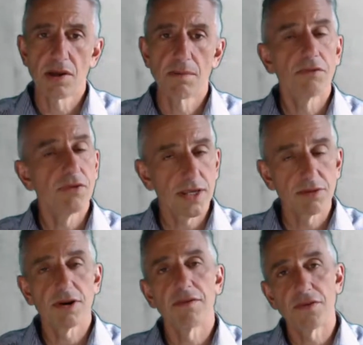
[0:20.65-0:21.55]
But really
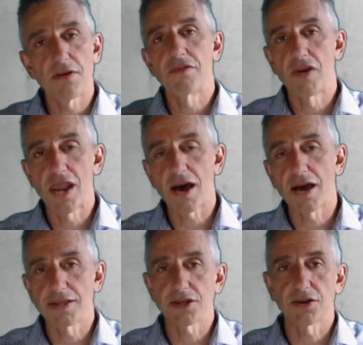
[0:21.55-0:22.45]
you are very
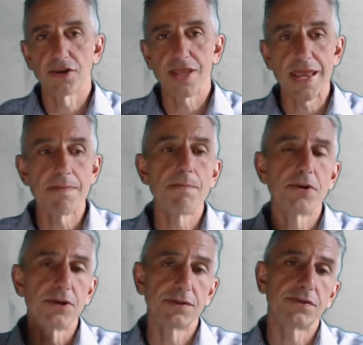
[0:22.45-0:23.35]
reliant on
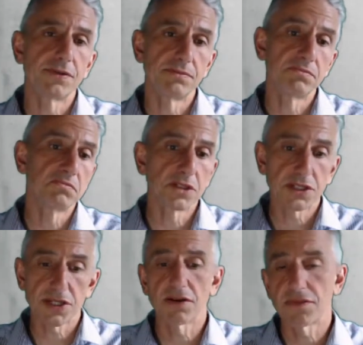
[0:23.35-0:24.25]
input from
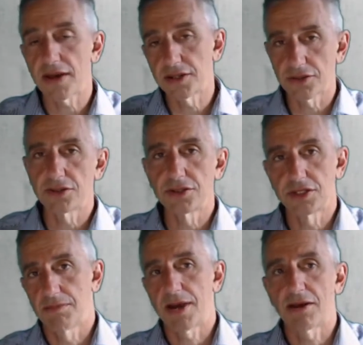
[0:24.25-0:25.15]
yourself and others
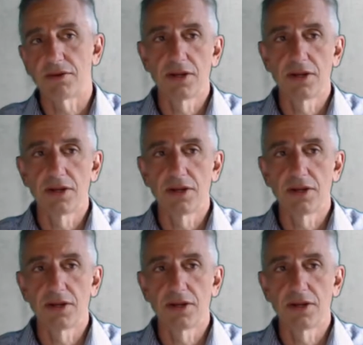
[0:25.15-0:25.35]
about